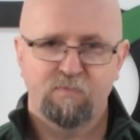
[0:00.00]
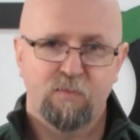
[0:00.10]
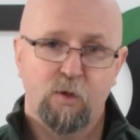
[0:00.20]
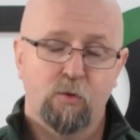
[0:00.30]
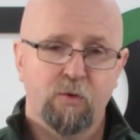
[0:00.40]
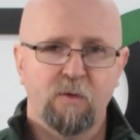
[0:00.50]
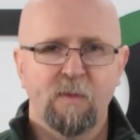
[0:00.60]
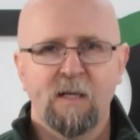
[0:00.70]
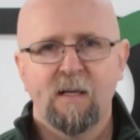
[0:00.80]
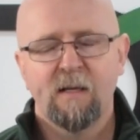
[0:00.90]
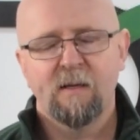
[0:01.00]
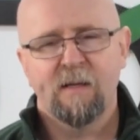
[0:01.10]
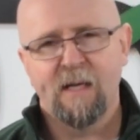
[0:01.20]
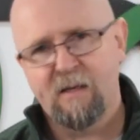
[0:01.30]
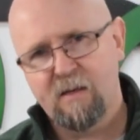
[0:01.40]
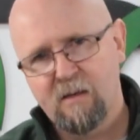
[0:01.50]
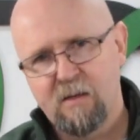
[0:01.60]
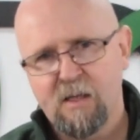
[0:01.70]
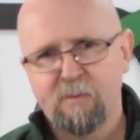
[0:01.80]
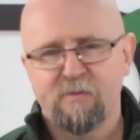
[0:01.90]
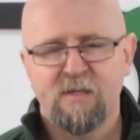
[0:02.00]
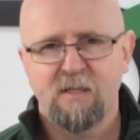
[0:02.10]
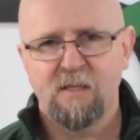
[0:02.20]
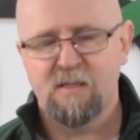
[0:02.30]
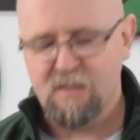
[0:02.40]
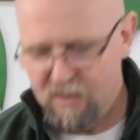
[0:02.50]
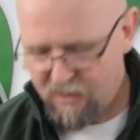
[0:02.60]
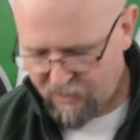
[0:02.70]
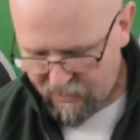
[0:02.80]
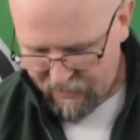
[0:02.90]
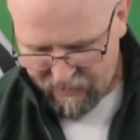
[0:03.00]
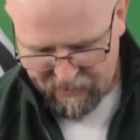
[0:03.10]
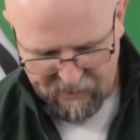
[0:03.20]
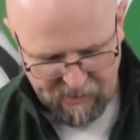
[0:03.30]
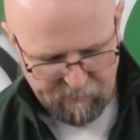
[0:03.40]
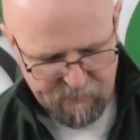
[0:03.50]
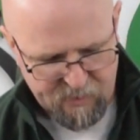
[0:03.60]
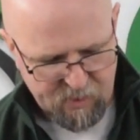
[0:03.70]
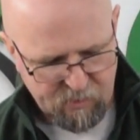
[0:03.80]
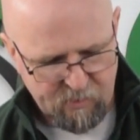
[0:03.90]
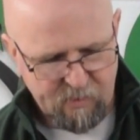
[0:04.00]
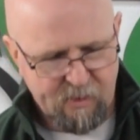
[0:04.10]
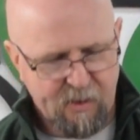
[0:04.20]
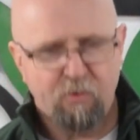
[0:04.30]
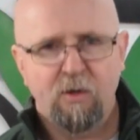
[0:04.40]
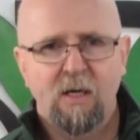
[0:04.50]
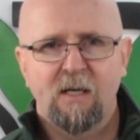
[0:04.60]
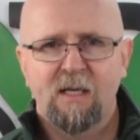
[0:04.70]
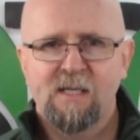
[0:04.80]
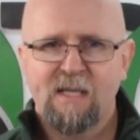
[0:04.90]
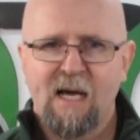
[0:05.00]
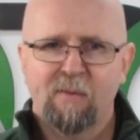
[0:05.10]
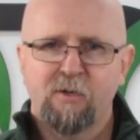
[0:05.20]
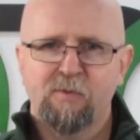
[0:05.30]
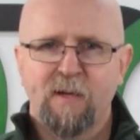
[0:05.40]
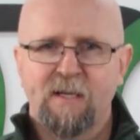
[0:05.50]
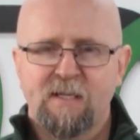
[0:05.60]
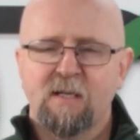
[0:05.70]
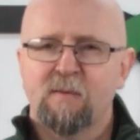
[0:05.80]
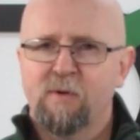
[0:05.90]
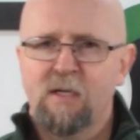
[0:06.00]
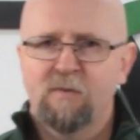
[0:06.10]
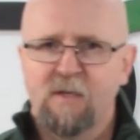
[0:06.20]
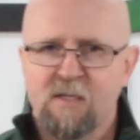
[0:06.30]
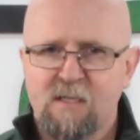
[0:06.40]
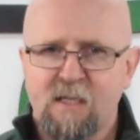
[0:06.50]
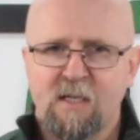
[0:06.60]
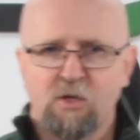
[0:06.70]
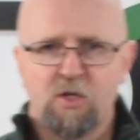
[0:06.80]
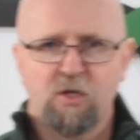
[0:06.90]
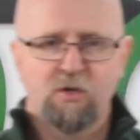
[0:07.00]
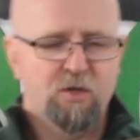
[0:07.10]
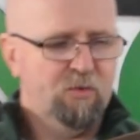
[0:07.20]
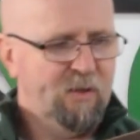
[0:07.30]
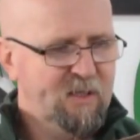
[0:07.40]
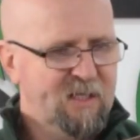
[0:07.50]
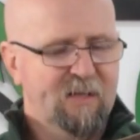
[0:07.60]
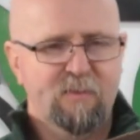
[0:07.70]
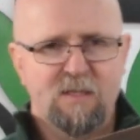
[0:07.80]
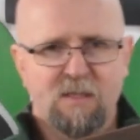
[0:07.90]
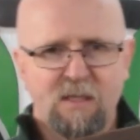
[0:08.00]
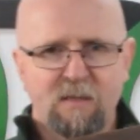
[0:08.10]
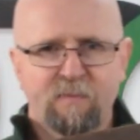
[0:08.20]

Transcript: 200 mil, that type of size. So I created these calipers based on the previous that I just showed you on the same design,